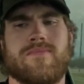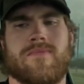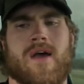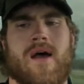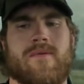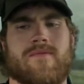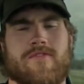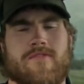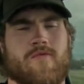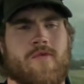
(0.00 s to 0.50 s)

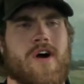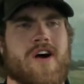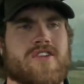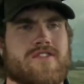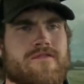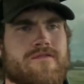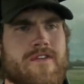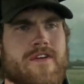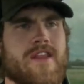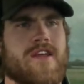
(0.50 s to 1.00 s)
I'm just
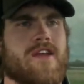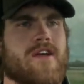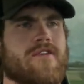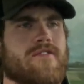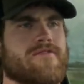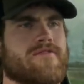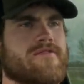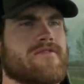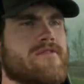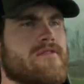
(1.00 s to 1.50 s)
watching
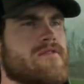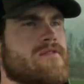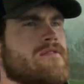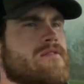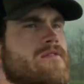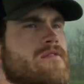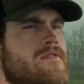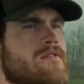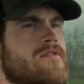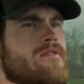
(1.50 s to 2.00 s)
videos
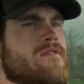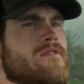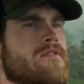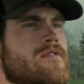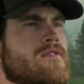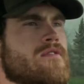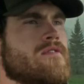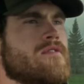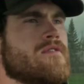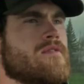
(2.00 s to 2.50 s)

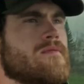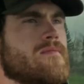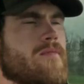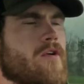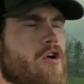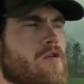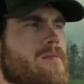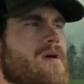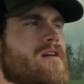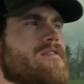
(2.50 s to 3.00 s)

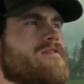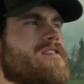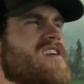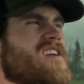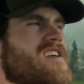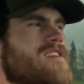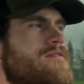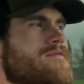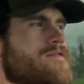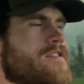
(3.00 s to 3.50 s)
about my
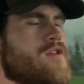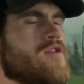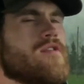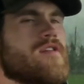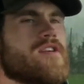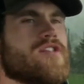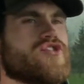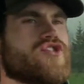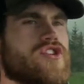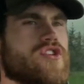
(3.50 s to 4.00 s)
freaking
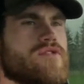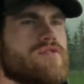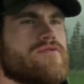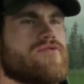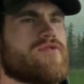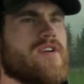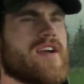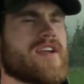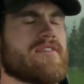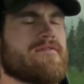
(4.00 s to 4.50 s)
fuel issue
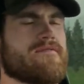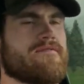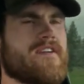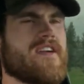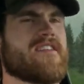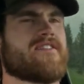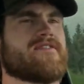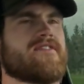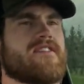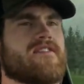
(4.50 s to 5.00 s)
so I can
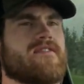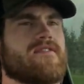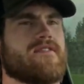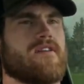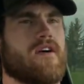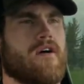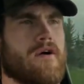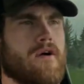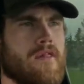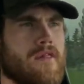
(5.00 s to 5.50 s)
fix it,
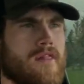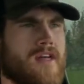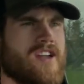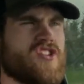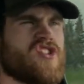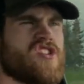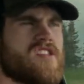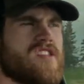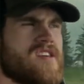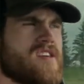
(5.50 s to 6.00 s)

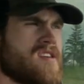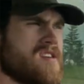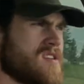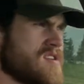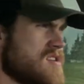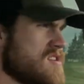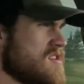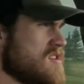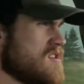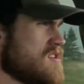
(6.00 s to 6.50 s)
allegedly.
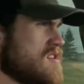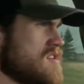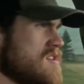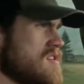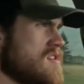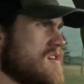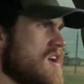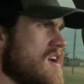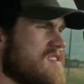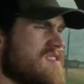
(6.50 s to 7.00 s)

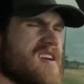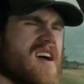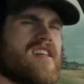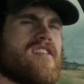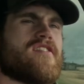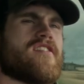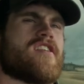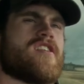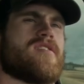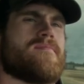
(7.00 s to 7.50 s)
It's
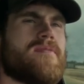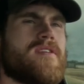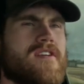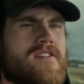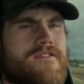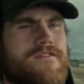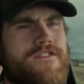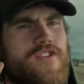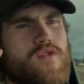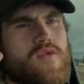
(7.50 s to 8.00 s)
either going to be
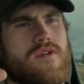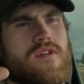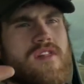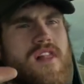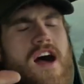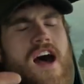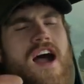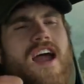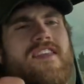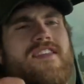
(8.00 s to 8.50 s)
a fuel
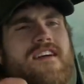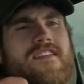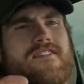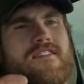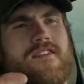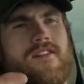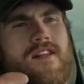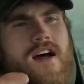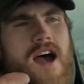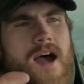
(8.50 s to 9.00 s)
line that's
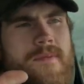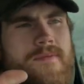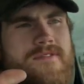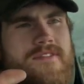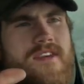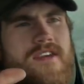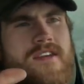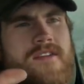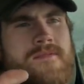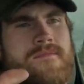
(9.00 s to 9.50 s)

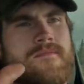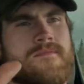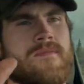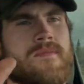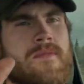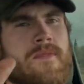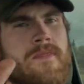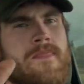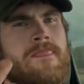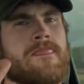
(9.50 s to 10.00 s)
collapsing,
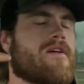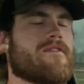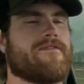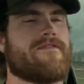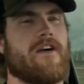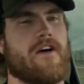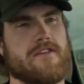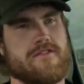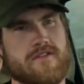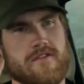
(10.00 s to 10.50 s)
a
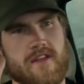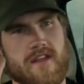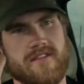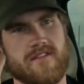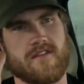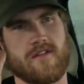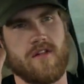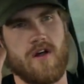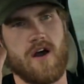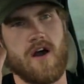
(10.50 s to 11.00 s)
filter
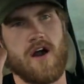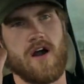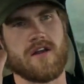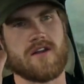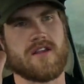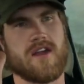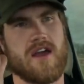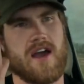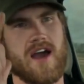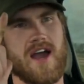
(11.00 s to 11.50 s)
that's
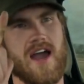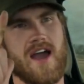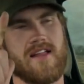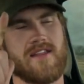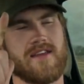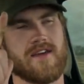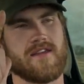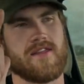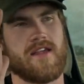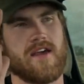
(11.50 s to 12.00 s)
clogged,
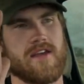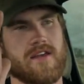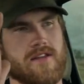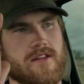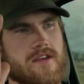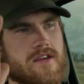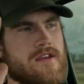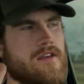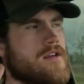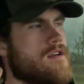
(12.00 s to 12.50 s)
highly
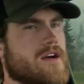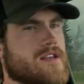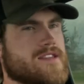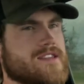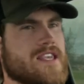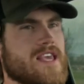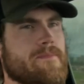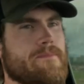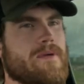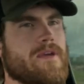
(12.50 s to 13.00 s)
unlikely, a
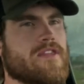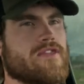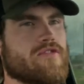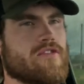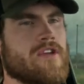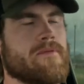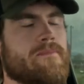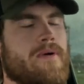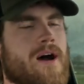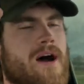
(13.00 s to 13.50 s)

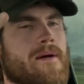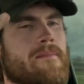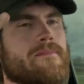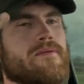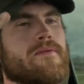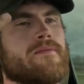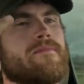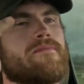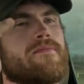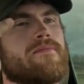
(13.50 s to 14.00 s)
CP3 pump,
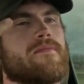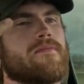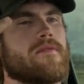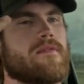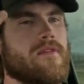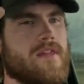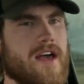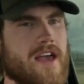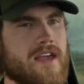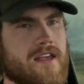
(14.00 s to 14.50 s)

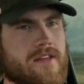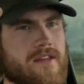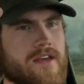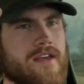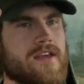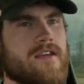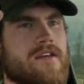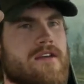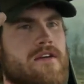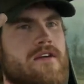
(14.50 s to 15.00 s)

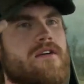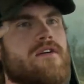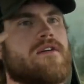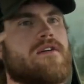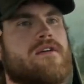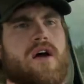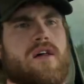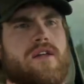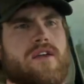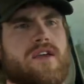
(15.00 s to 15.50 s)
likely,
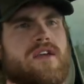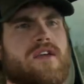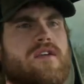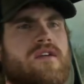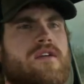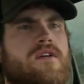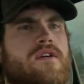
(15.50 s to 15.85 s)
probably,